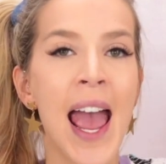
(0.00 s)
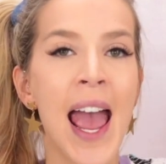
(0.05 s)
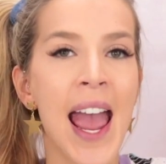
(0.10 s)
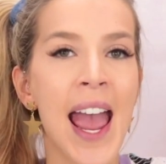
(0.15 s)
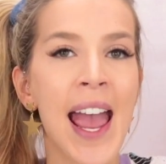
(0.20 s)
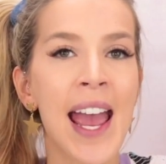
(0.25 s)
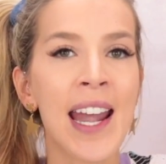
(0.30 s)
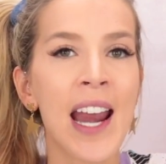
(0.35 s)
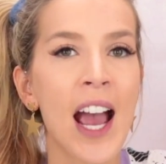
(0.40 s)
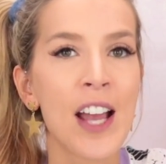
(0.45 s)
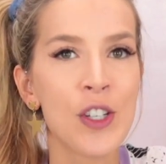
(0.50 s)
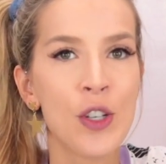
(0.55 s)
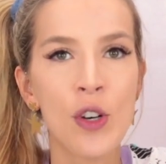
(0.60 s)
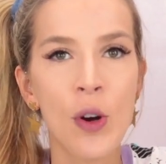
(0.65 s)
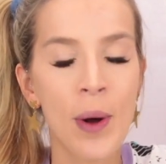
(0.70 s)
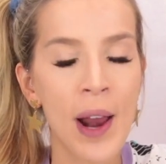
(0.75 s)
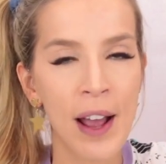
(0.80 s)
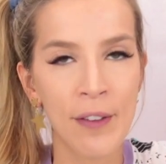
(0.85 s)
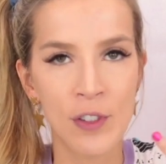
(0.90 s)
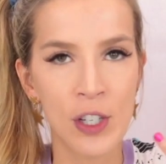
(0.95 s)
And you
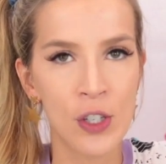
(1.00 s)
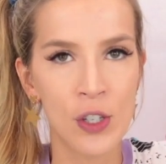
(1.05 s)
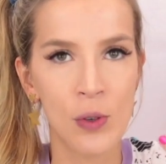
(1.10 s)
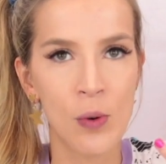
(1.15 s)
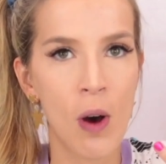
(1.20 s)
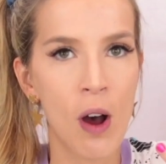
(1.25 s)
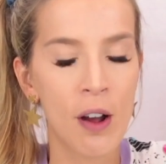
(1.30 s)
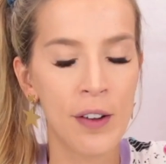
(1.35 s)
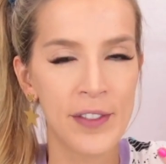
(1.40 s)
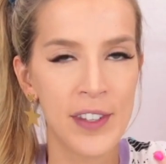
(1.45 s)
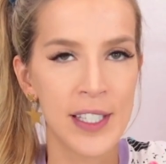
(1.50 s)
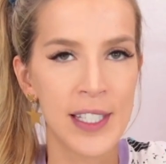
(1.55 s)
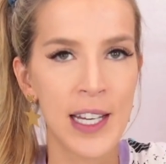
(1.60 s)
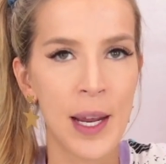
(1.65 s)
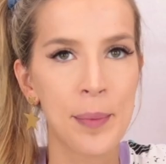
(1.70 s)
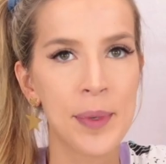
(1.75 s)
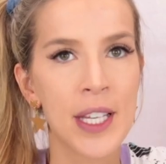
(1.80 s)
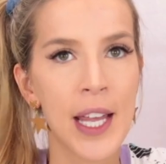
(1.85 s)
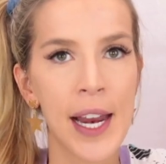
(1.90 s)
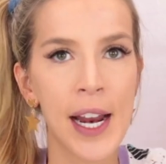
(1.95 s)
don't have to do all the
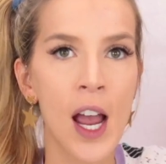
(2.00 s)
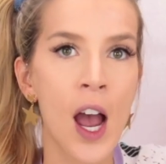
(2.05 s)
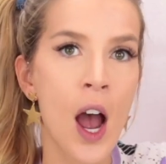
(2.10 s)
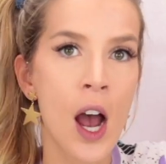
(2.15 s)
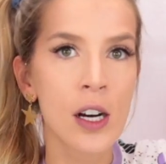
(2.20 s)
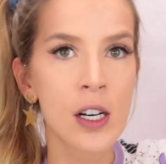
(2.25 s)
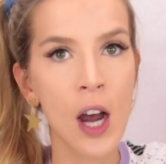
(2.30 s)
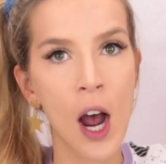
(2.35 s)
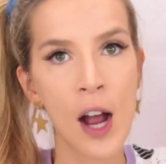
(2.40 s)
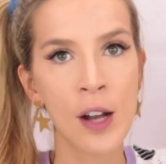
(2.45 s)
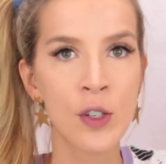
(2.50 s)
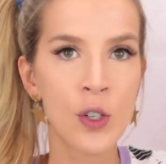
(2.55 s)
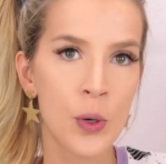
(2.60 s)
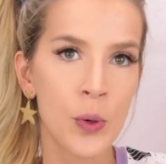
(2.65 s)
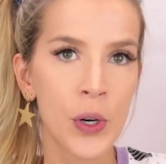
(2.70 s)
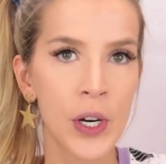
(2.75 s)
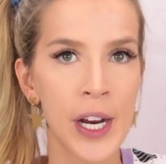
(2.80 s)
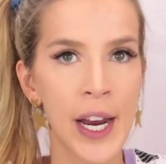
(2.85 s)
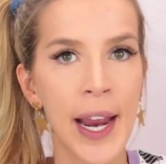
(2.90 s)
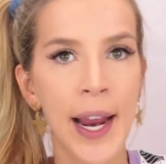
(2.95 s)
steps like
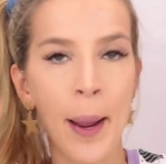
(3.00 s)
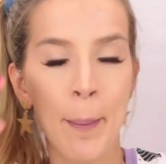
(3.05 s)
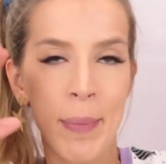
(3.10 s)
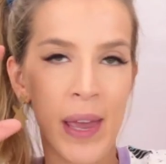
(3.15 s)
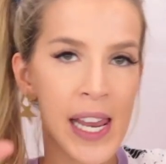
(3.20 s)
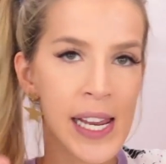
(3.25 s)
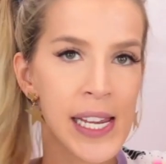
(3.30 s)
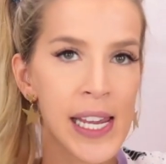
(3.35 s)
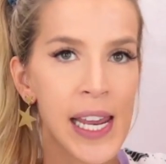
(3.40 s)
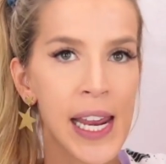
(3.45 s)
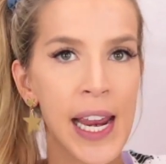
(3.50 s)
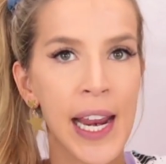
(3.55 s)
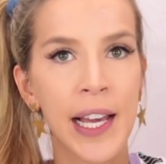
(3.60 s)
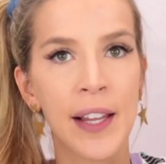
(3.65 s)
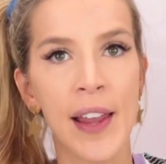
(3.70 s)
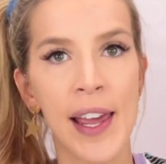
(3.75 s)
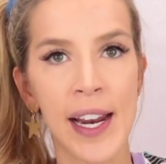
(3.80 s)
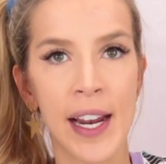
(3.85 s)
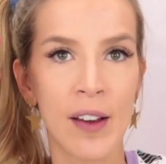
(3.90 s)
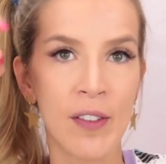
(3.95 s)
contouring, baking,
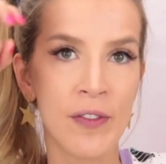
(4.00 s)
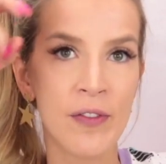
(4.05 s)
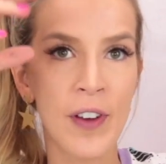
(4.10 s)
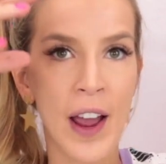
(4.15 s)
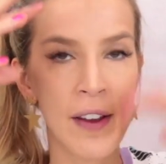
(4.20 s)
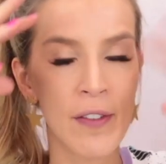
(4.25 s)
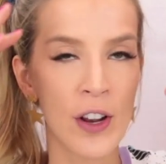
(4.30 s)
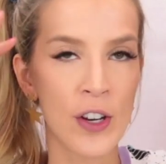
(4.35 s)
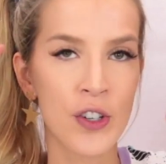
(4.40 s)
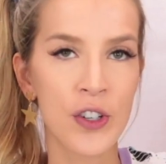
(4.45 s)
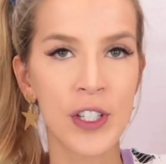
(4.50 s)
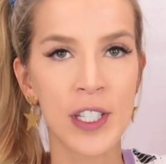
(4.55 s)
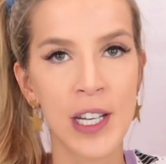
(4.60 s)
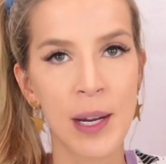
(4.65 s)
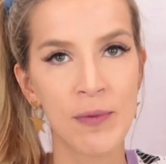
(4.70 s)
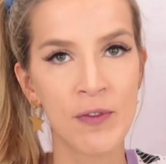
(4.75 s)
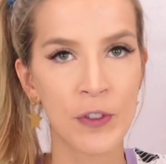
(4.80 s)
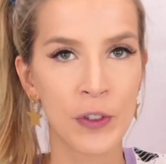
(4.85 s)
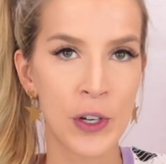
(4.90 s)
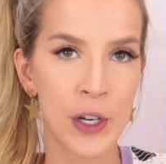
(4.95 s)
like five hundred
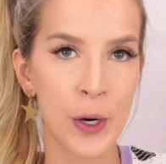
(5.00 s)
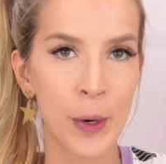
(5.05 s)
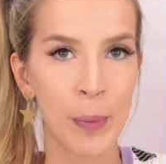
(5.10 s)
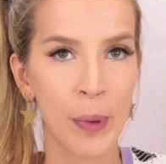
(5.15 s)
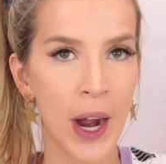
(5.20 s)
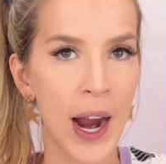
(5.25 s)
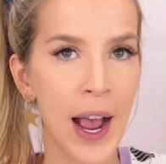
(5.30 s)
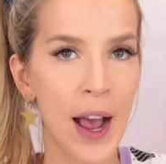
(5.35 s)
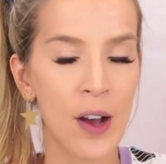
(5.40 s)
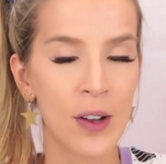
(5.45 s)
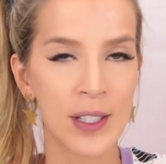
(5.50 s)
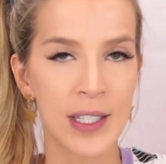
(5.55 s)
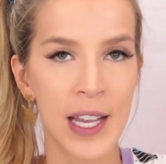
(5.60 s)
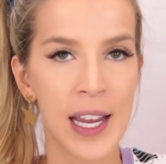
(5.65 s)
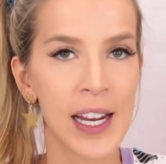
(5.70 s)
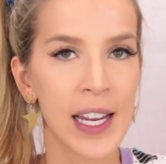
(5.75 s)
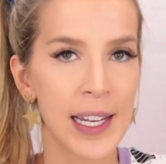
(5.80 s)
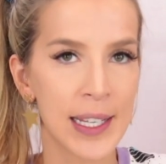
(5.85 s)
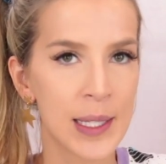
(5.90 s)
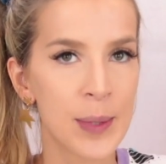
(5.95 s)
steps for your brows.
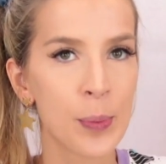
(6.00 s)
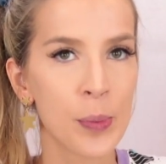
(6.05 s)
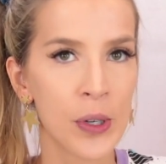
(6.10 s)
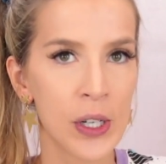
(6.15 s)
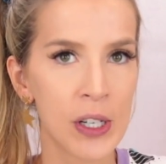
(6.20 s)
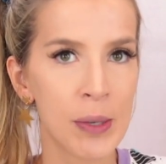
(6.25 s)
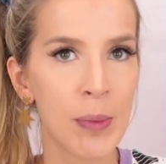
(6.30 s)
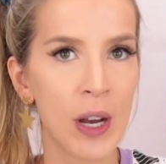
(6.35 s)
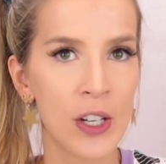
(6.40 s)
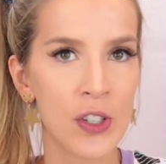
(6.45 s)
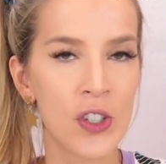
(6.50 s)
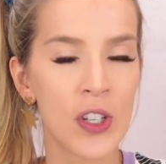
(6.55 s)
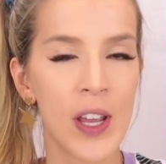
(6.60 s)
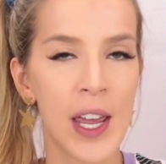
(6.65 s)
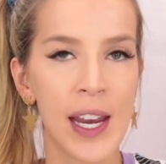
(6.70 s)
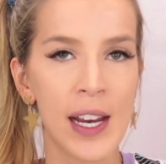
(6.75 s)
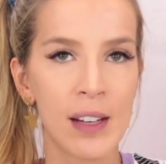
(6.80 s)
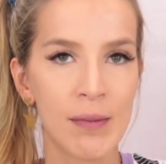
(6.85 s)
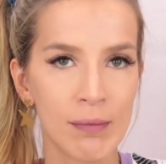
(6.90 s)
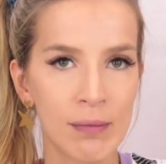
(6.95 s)
Like it's pretty much
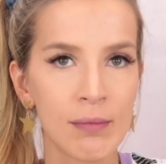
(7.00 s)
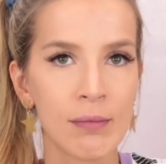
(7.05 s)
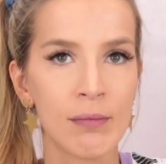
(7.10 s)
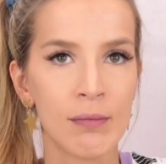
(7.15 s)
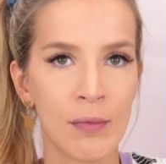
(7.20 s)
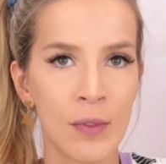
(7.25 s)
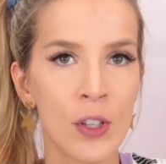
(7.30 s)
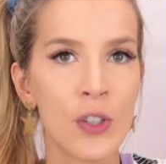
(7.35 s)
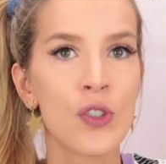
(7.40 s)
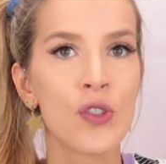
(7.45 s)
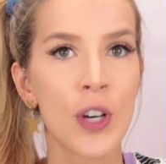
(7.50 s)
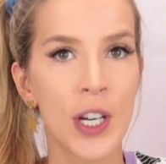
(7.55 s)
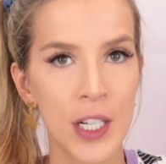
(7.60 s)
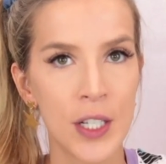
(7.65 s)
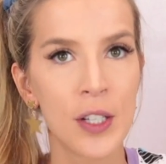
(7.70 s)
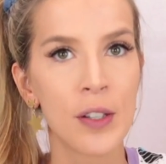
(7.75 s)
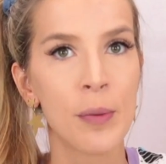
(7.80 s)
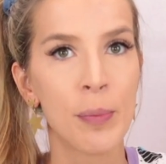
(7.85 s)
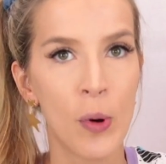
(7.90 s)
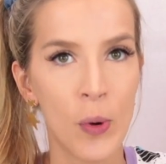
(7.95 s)
like straight
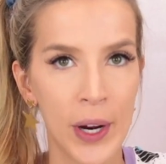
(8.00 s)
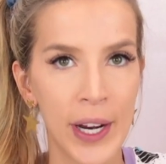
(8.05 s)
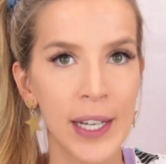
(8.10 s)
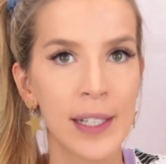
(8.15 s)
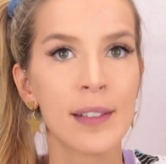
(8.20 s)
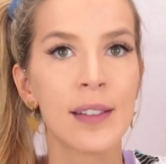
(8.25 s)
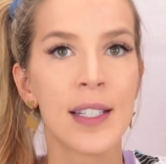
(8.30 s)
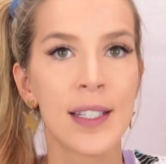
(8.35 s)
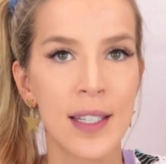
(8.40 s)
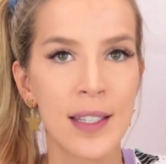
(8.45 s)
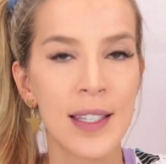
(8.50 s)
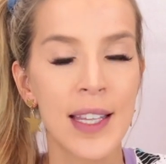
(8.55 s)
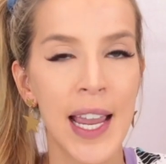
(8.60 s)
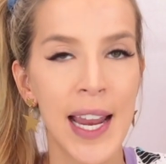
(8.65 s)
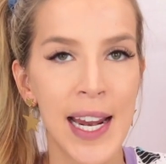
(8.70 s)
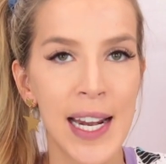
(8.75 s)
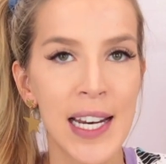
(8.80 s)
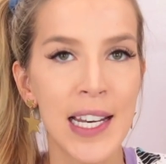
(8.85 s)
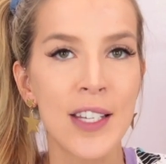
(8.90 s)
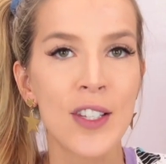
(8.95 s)
to the point. This is the
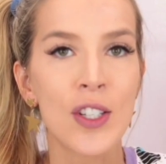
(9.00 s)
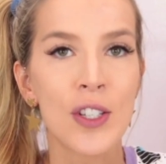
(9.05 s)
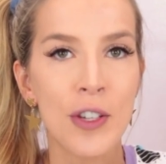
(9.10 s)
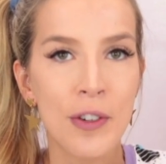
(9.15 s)
eighties.